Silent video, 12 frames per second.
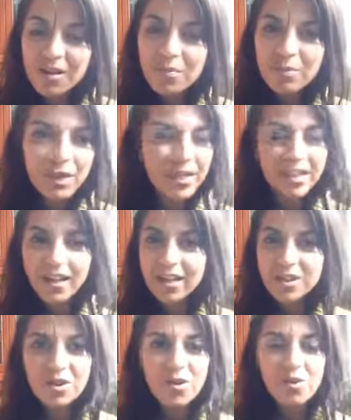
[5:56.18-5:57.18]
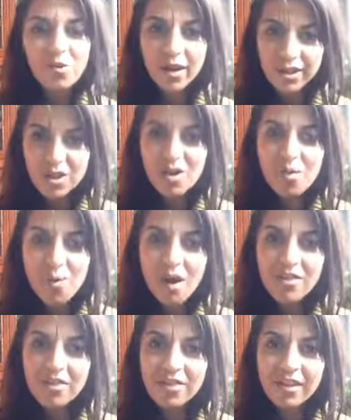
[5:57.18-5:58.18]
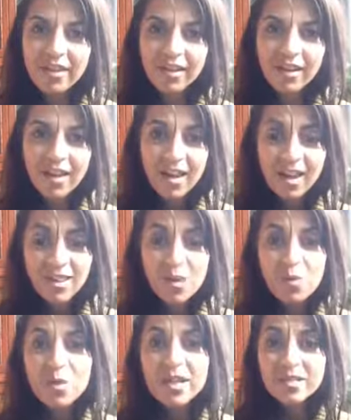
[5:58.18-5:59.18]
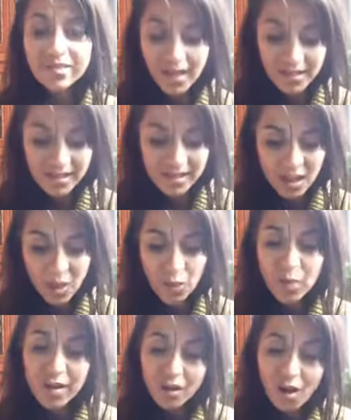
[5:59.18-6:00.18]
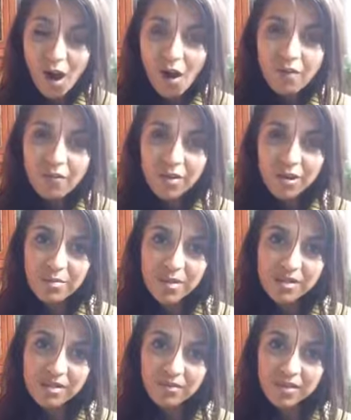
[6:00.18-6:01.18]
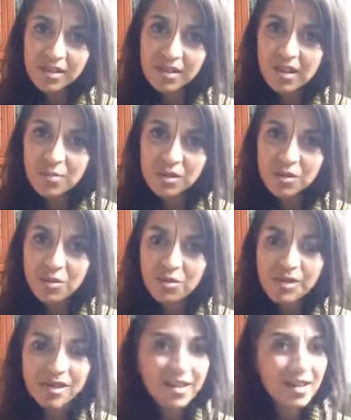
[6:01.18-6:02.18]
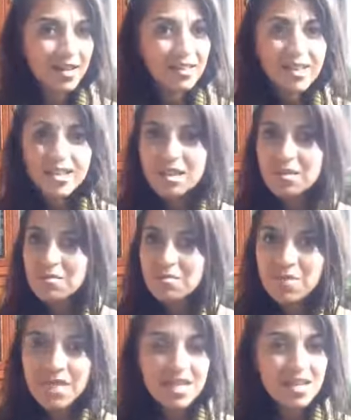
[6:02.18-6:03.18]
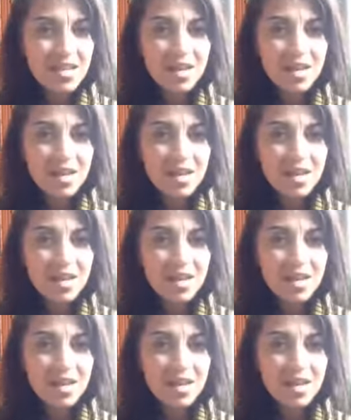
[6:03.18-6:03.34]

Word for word: But I, I know I know one thing, and that we that is that we are all fragments of the same source, and I can be